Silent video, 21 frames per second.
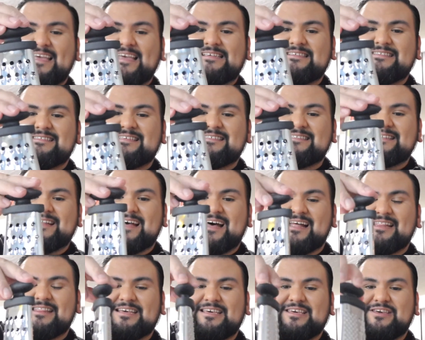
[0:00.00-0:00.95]
Is this
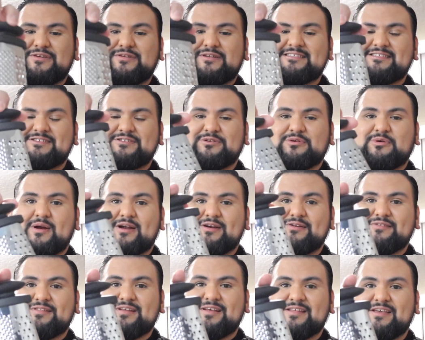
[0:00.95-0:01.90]
not the cutest little
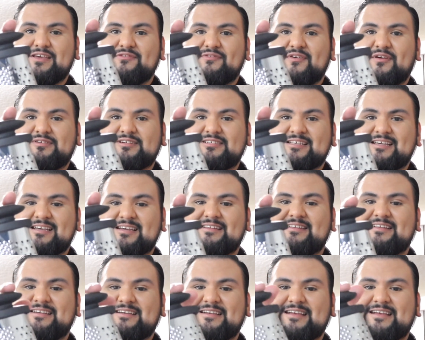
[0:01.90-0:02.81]
grater thing that you've ever seen?